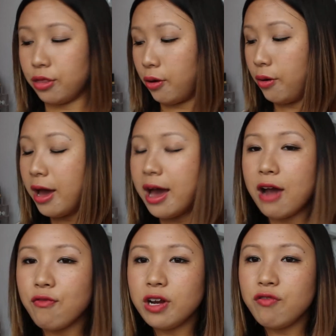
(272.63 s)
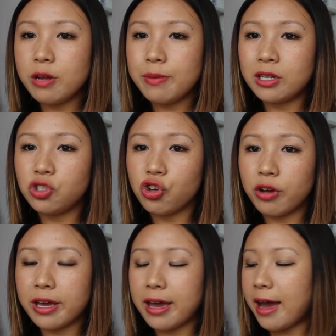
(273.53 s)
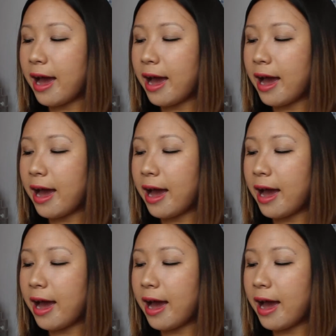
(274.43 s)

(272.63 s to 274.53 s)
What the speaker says: So I've really been enjoying it,